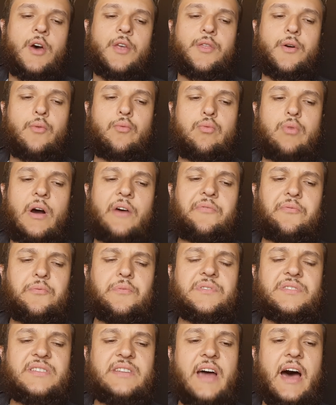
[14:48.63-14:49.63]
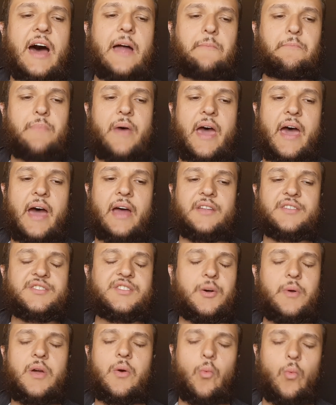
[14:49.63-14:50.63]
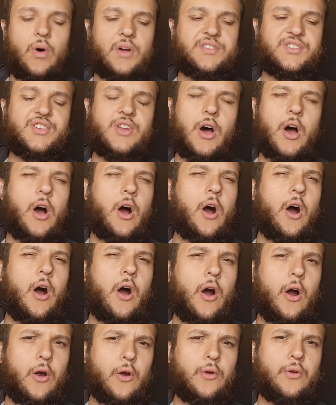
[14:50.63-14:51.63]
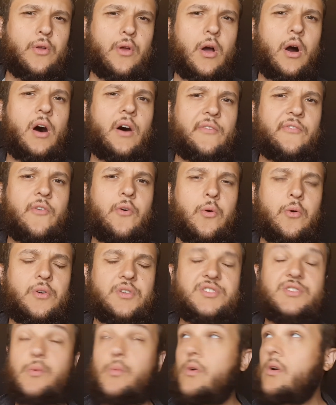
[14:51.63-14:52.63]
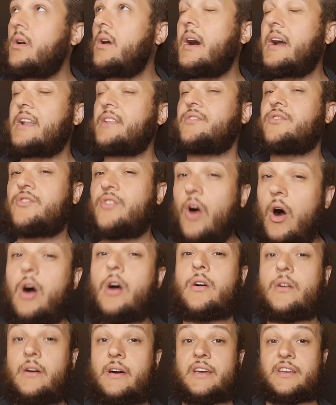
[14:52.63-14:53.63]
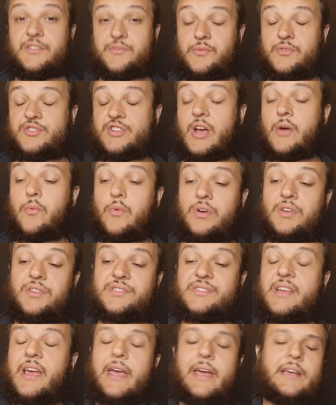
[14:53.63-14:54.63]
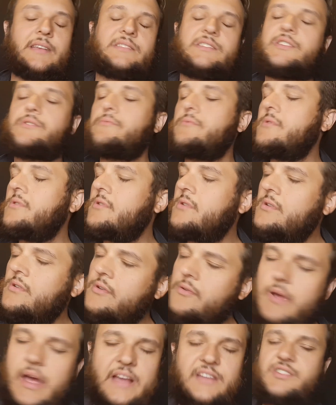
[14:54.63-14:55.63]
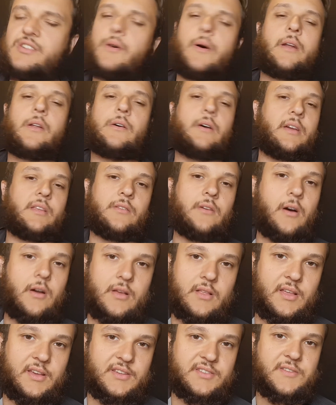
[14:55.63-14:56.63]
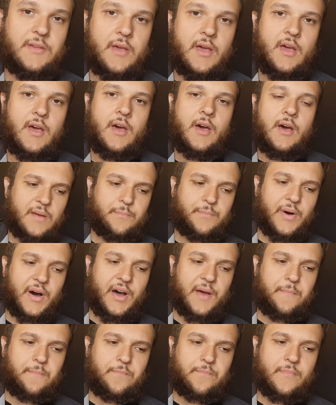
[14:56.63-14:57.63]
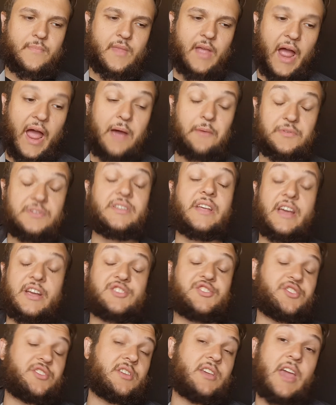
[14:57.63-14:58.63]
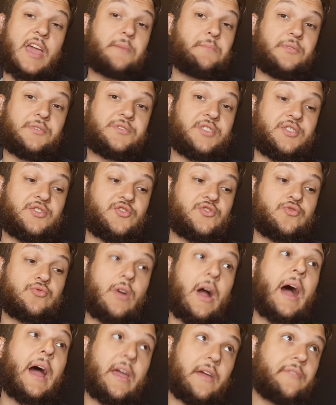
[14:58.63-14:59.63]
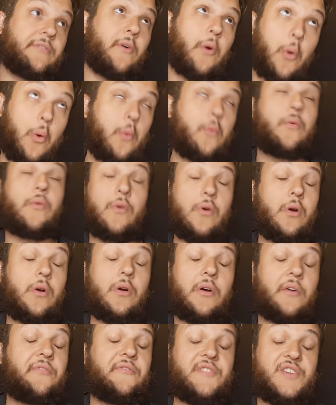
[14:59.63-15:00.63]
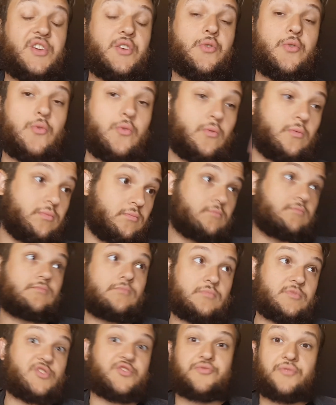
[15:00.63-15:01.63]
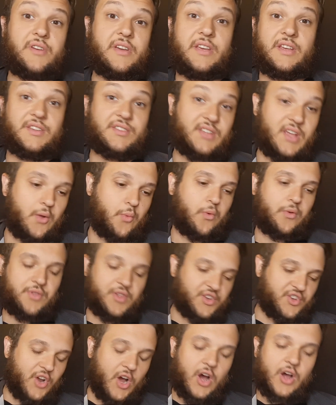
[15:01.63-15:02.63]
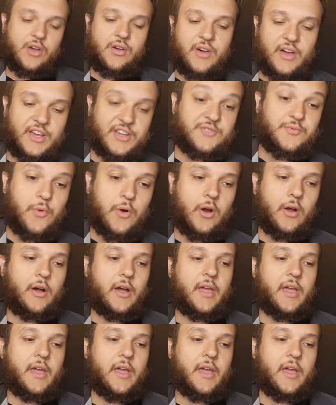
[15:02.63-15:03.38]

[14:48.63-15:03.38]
The rough was not bad, so it wasn't a hard golf course. There were a lot of dog legs, which I will say, because you guys know I don't like dog legs. But I was actually able to drive over a few trees, like where the dog legs were.